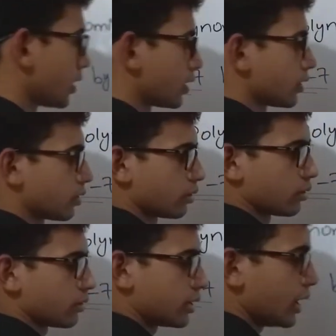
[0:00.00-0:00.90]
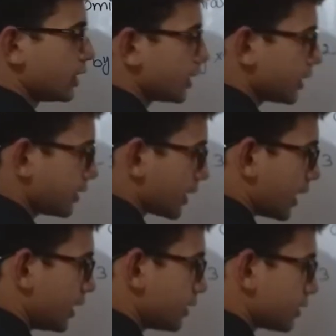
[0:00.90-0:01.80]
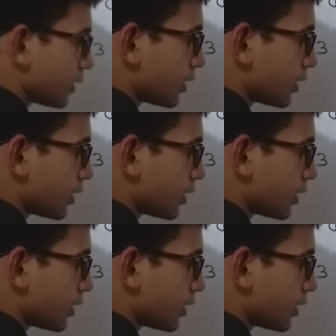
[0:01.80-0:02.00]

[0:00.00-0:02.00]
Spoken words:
So changing the signs,